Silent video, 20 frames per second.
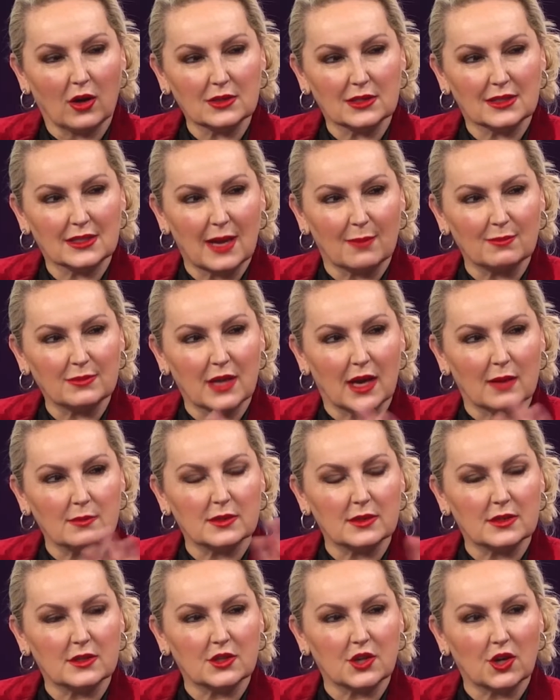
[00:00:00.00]
sometimes
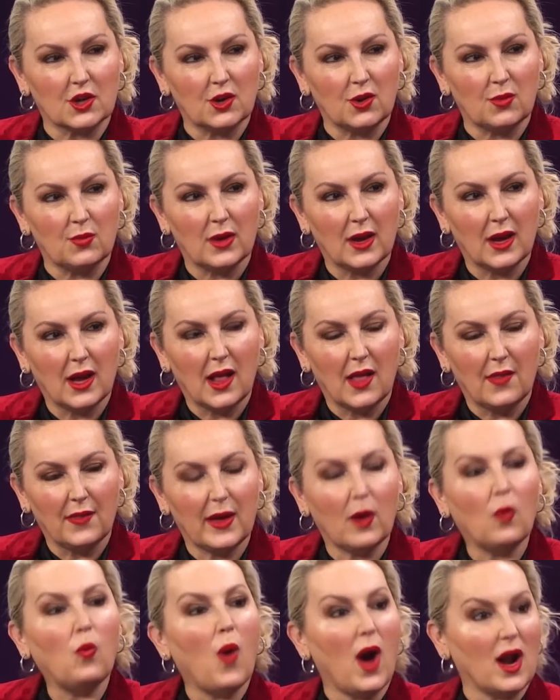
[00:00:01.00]
assume
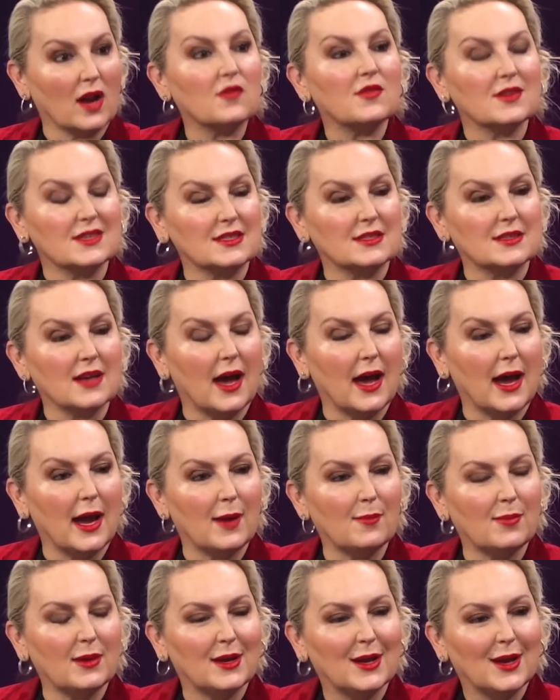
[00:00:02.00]
they're one of the same,
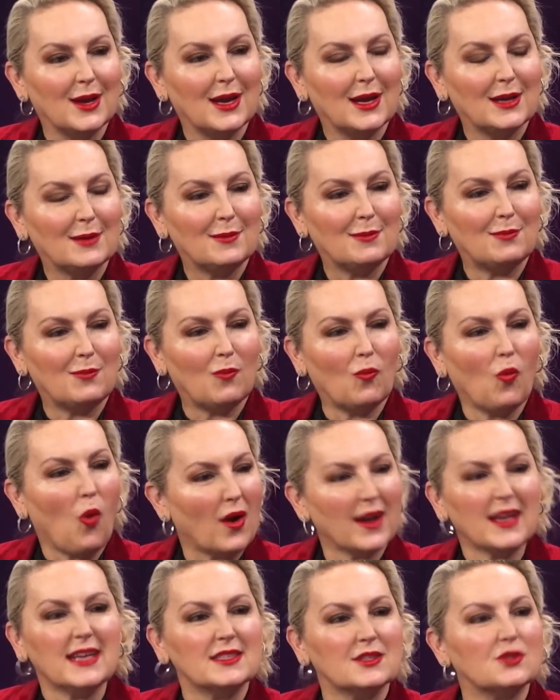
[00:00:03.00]
but
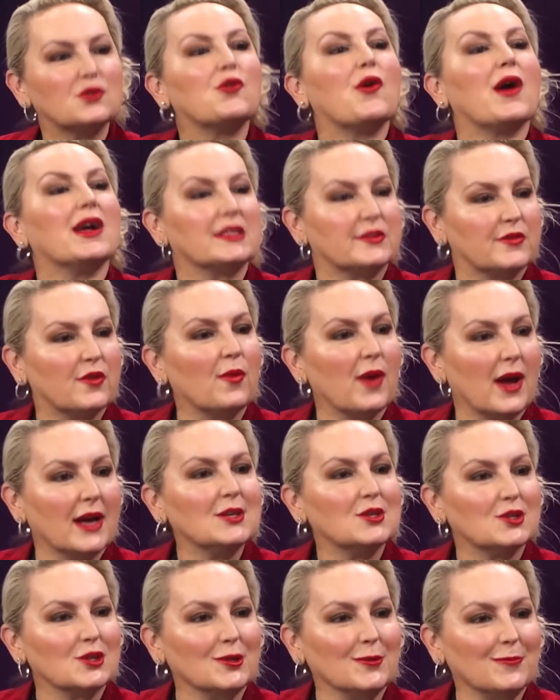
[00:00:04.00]
what is
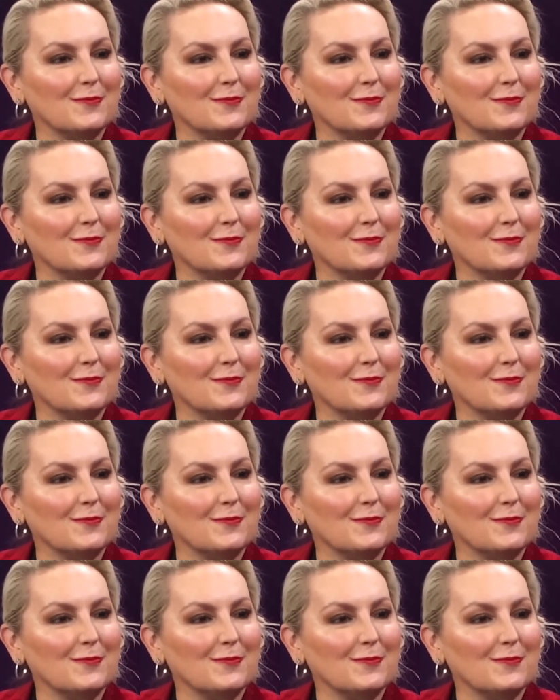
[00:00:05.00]
transformation?